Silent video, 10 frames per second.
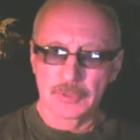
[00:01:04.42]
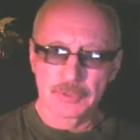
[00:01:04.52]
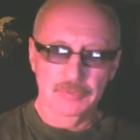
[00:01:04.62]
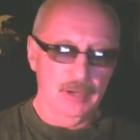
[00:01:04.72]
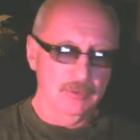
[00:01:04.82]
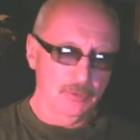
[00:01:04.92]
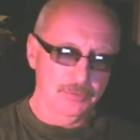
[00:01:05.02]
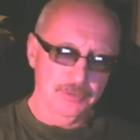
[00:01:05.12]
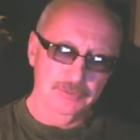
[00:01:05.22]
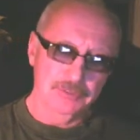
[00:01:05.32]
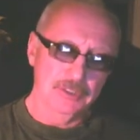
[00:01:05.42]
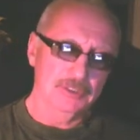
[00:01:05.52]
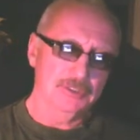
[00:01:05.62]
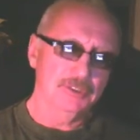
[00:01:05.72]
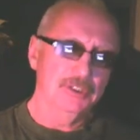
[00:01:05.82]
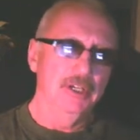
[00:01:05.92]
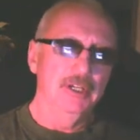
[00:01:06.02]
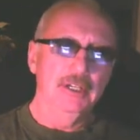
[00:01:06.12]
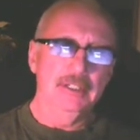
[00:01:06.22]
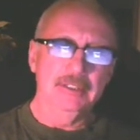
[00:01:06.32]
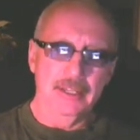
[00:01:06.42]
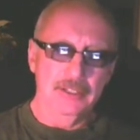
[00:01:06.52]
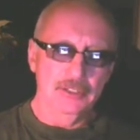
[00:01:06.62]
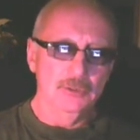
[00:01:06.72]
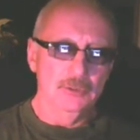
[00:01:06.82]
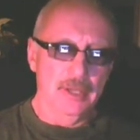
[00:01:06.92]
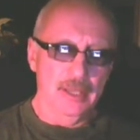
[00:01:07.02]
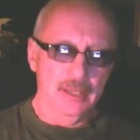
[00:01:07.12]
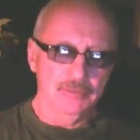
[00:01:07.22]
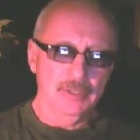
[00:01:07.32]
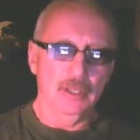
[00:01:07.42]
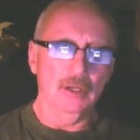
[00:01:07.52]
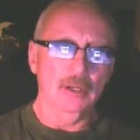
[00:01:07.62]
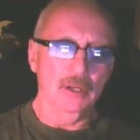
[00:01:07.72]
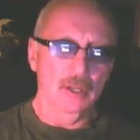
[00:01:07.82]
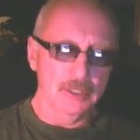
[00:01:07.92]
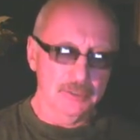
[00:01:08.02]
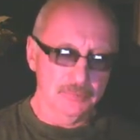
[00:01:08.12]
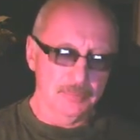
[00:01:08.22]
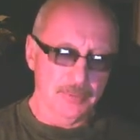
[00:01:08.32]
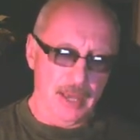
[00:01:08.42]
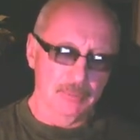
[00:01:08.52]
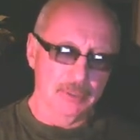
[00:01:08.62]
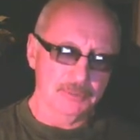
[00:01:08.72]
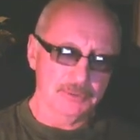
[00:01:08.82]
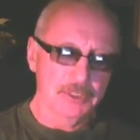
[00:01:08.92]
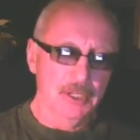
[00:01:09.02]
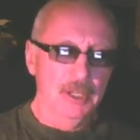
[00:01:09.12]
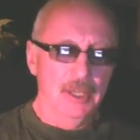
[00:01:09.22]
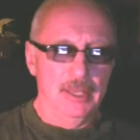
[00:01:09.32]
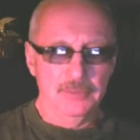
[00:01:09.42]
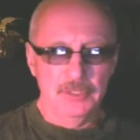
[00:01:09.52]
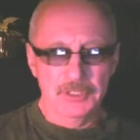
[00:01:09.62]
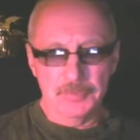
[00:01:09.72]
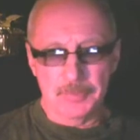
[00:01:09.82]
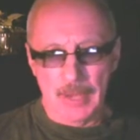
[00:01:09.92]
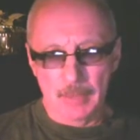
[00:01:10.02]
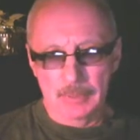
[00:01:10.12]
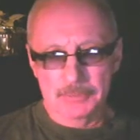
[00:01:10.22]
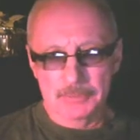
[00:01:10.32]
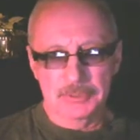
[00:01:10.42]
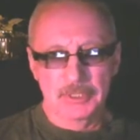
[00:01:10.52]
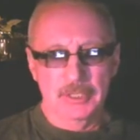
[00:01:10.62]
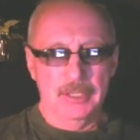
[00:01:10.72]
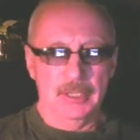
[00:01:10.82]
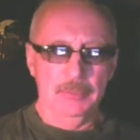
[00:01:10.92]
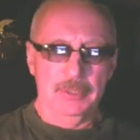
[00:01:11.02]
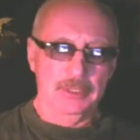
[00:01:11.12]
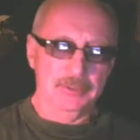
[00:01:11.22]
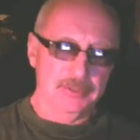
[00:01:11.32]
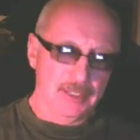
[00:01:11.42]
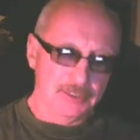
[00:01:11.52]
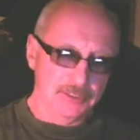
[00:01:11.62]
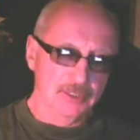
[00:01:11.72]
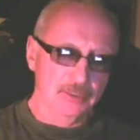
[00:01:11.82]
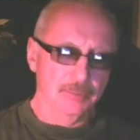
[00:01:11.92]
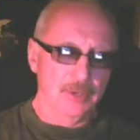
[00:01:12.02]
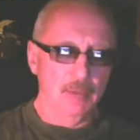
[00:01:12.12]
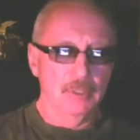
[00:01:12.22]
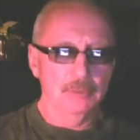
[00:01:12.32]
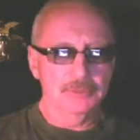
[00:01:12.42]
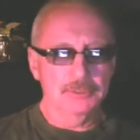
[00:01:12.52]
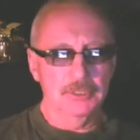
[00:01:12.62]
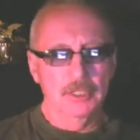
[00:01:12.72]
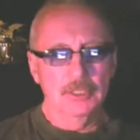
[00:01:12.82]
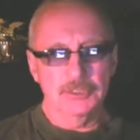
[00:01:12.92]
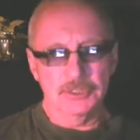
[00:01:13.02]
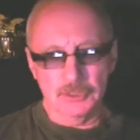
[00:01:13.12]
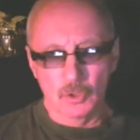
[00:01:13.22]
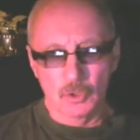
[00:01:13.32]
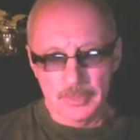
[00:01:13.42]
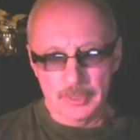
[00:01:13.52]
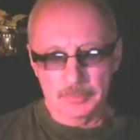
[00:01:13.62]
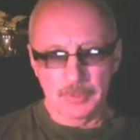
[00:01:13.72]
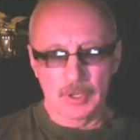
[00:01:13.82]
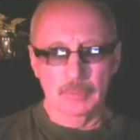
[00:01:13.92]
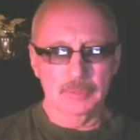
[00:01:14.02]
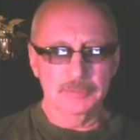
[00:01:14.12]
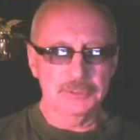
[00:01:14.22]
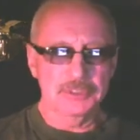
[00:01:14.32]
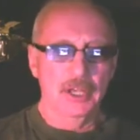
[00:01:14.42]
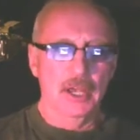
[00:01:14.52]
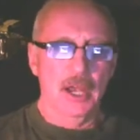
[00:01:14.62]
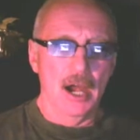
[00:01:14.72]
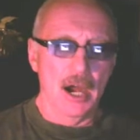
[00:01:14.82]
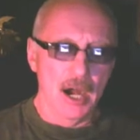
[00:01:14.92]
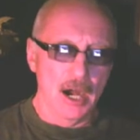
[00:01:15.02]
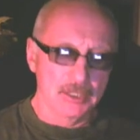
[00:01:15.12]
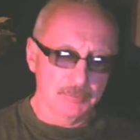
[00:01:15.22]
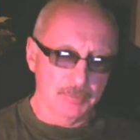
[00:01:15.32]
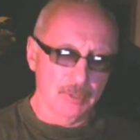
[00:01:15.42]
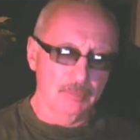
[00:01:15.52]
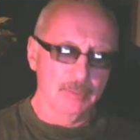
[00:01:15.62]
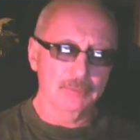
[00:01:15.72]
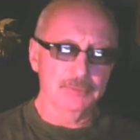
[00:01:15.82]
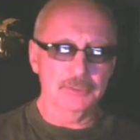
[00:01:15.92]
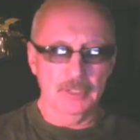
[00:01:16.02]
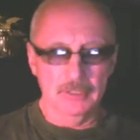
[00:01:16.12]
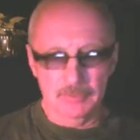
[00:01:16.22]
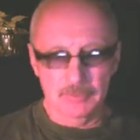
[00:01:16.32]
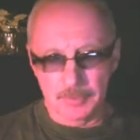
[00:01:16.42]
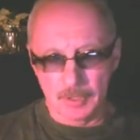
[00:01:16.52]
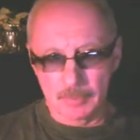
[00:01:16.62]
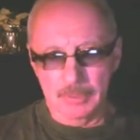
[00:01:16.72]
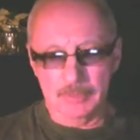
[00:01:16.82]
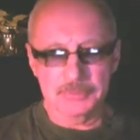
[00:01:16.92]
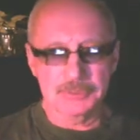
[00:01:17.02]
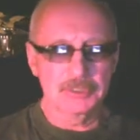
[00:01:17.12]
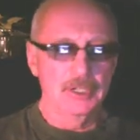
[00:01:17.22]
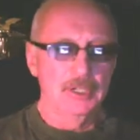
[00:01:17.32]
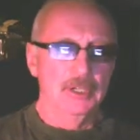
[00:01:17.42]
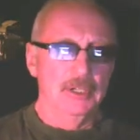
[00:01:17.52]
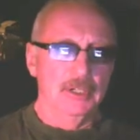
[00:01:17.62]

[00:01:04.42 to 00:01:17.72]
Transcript: 45, or 50 years, then you have a lot of problems. And these problems can be intestinal problems, stomach problems, heart problems, liver problems.